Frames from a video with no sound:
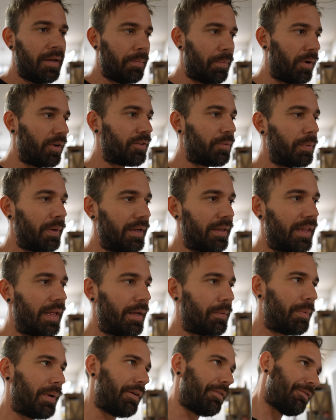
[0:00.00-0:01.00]
Multiply
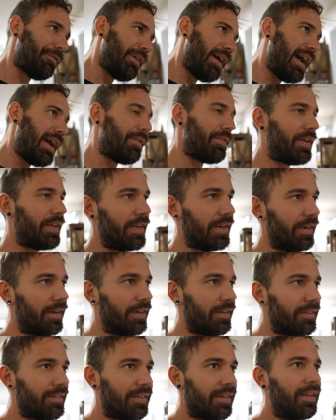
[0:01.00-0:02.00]
that by 5
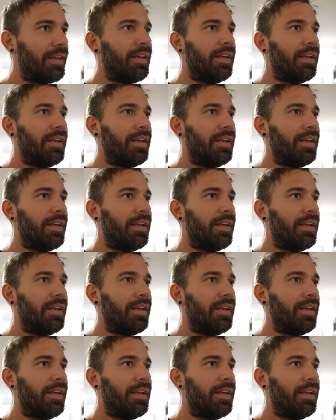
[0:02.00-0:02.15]
years.